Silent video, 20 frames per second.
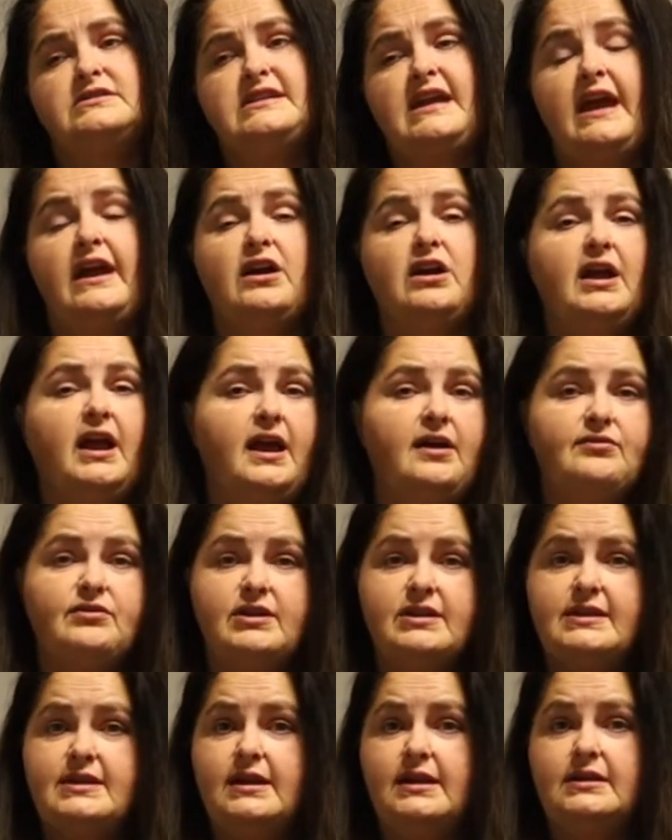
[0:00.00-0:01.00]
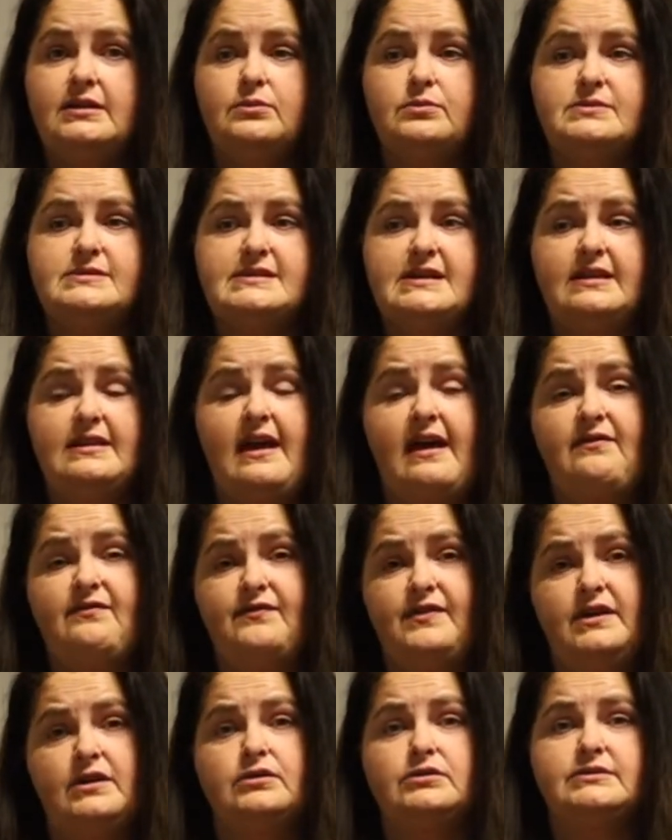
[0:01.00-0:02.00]
tear everything that was in that
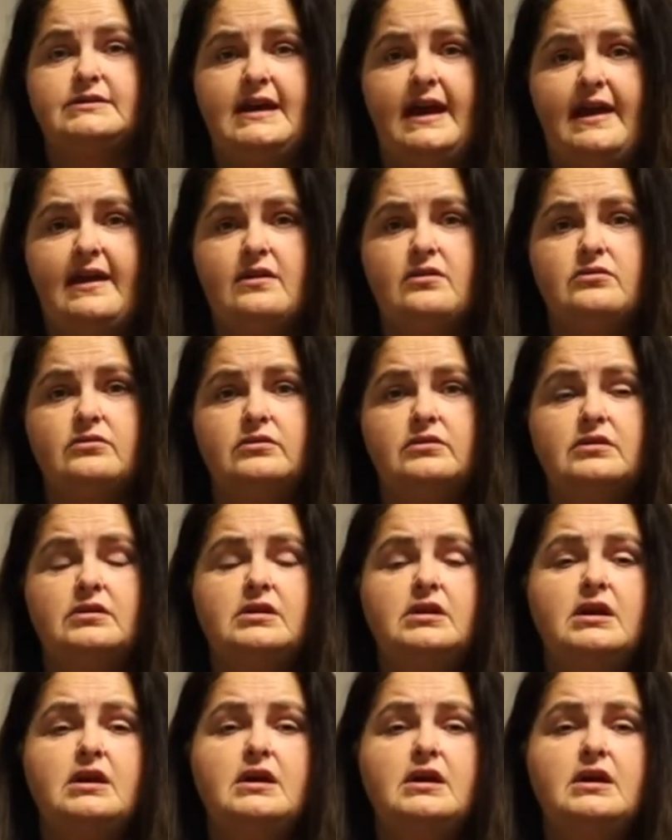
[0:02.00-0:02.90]
field down